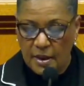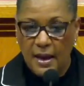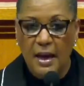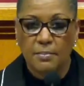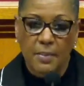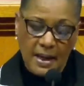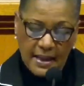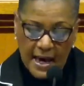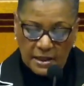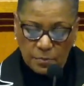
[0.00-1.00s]
And my
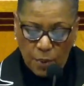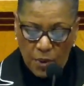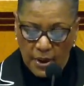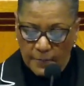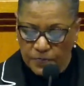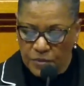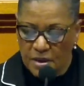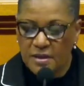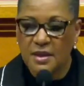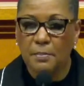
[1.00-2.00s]
last point
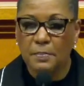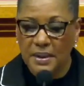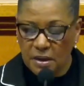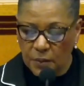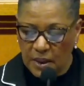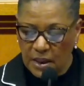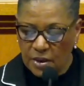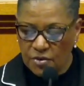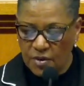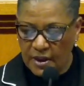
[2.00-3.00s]
the billowing
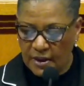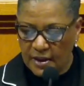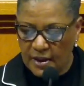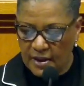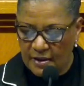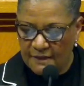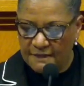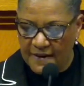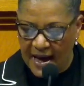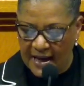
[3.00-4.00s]
critic,
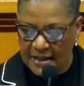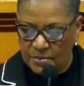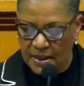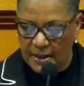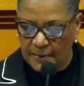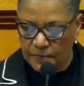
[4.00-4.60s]
find me.